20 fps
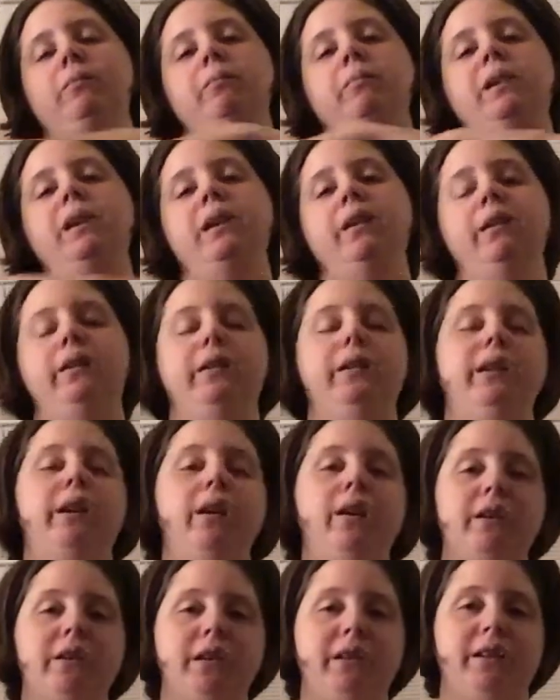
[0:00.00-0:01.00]
being on the
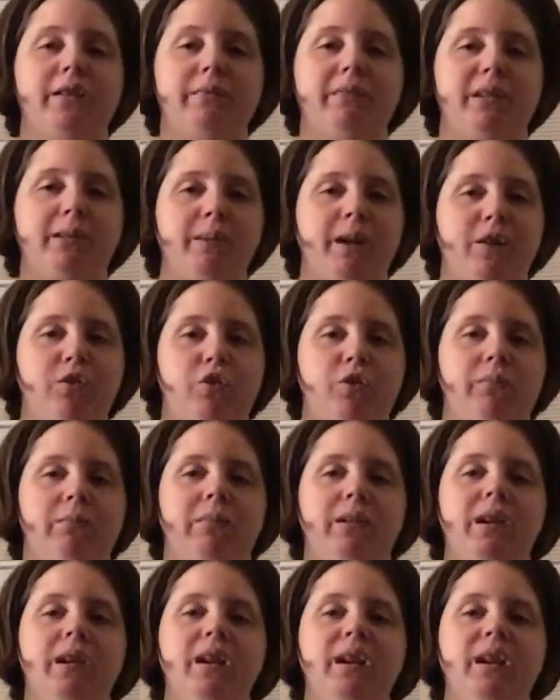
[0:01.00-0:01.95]
autism spectrum.